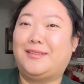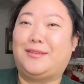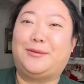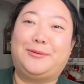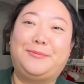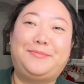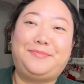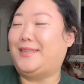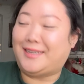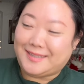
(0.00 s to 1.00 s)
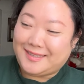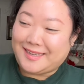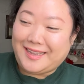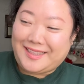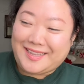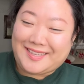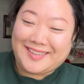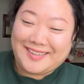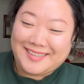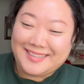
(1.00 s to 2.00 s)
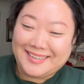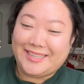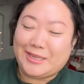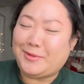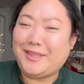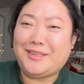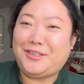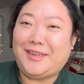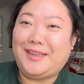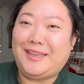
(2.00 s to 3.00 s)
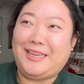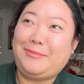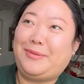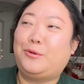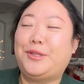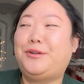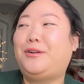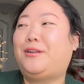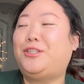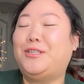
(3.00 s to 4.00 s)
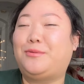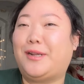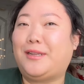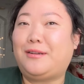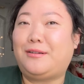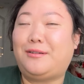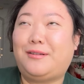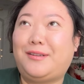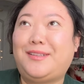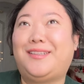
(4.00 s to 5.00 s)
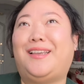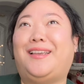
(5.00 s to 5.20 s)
So yes, this is something that she can keep whether or not she's read it or not.